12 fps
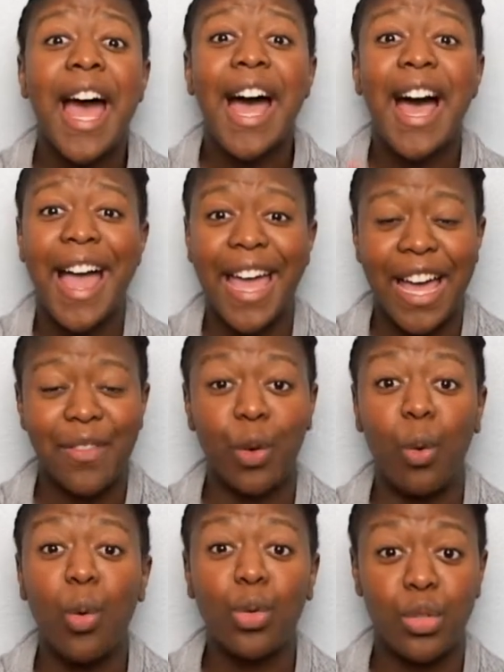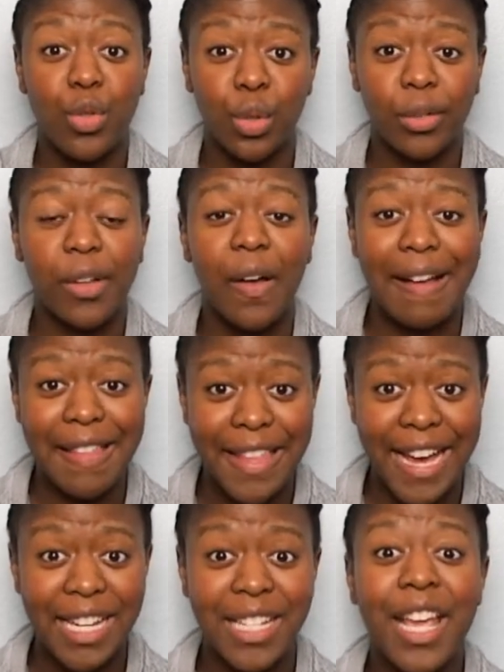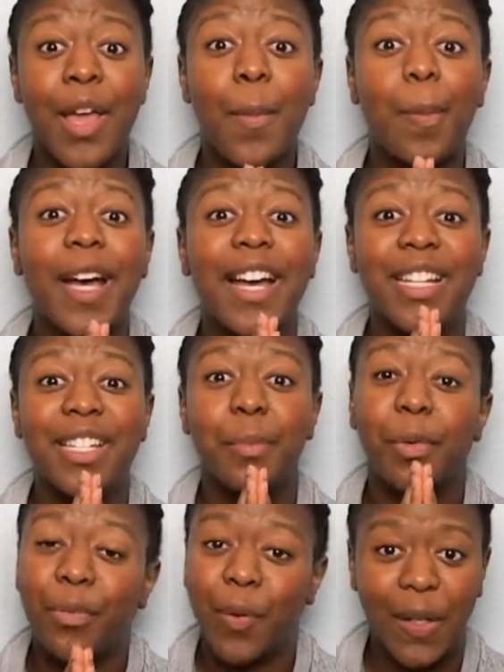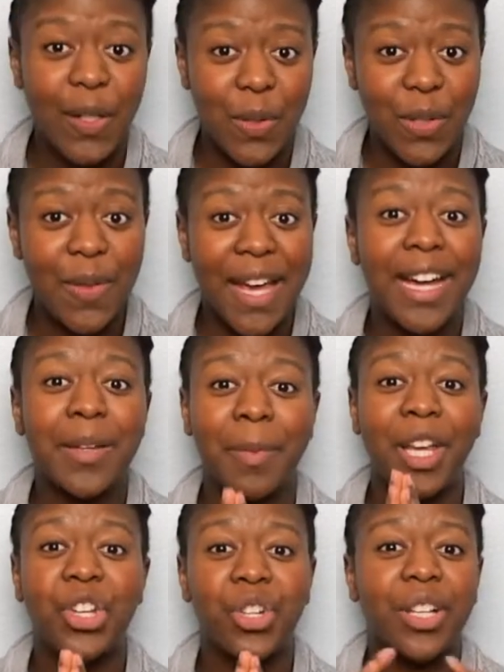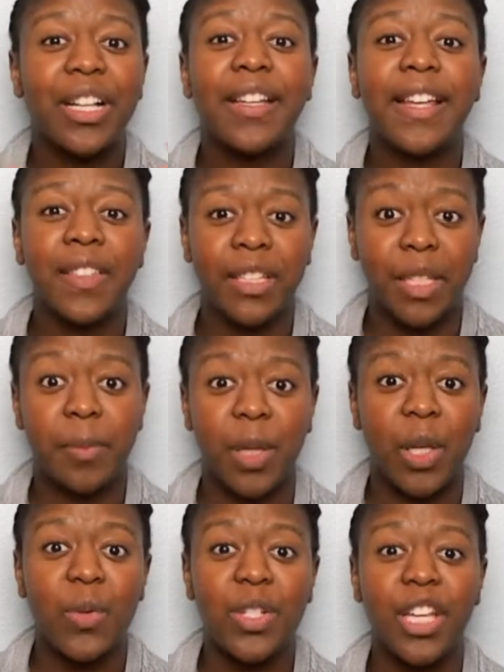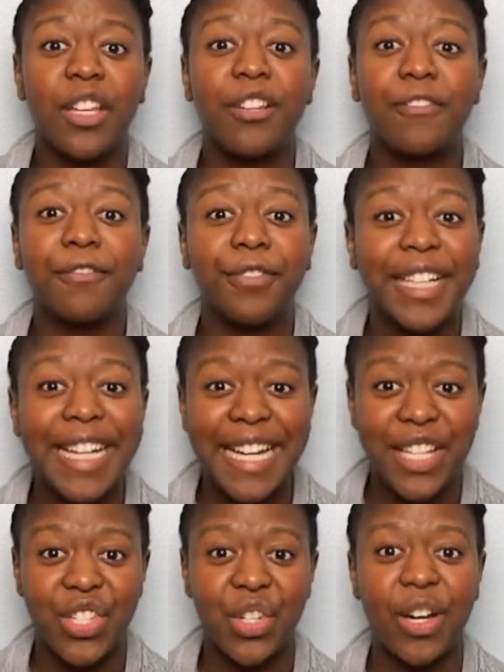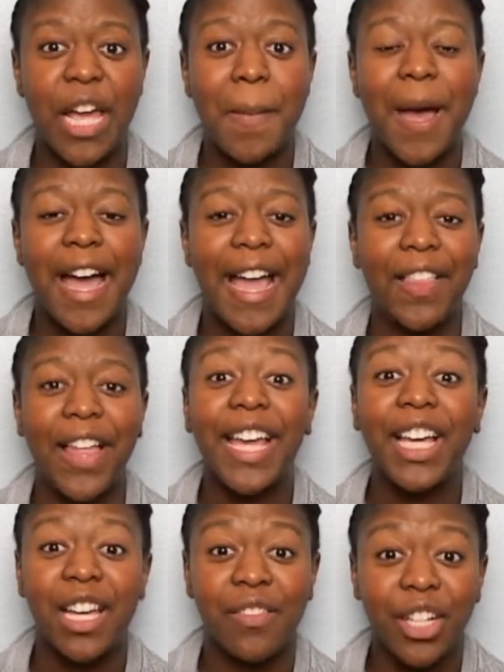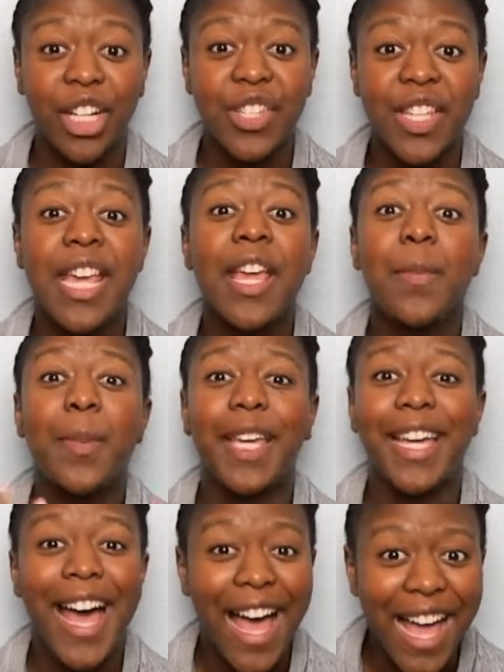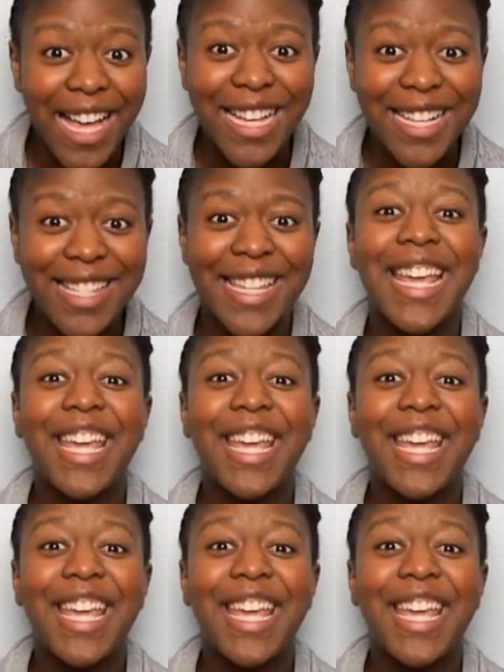I have a whole tutorial on that, but before you do that, make sure to click the link below to get your free Instagram highlight covers, because